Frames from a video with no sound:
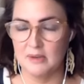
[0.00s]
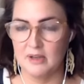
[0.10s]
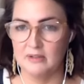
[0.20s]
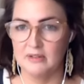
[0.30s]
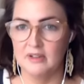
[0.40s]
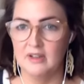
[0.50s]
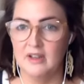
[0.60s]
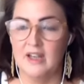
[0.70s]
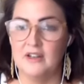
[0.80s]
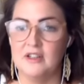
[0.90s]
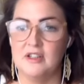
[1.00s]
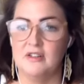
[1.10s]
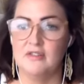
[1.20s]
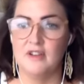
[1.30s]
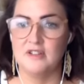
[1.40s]
as well and i do
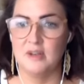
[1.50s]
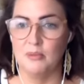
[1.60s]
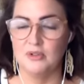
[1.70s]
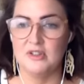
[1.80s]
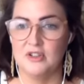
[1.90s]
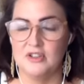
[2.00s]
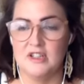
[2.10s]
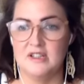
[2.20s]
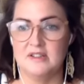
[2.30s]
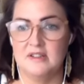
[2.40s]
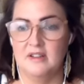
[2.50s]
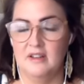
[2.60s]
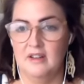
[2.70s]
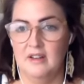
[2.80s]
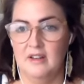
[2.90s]
the photo montages
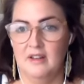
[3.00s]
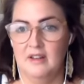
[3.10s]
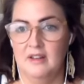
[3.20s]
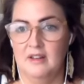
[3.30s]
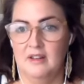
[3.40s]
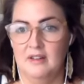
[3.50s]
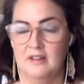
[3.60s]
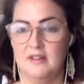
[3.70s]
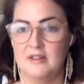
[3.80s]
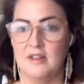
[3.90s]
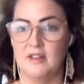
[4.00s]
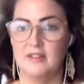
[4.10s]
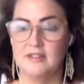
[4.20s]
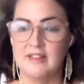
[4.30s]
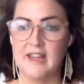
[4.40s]
that
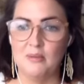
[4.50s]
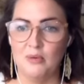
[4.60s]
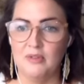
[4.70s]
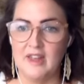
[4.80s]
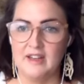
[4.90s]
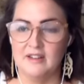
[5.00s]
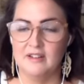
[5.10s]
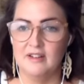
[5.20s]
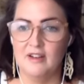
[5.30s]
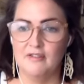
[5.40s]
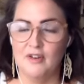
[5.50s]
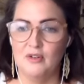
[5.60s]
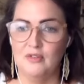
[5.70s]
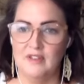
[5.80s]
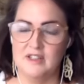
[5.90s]
they will then
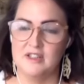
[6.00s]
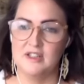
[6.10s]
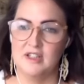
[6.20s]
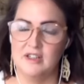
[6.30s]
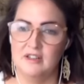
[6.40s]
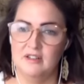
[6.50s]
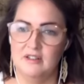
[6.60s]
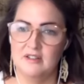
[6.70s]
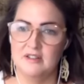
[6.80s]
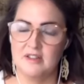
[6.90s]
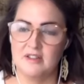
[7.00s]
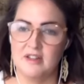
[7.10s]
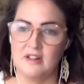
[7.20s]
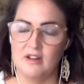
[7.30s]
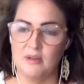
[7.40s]
evolve into
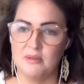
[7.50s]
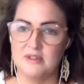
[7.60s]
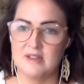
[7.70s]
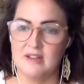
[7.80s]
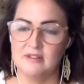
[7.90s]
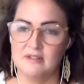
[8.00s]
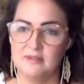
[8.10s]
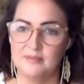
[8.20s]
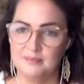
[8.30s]
something that i would sell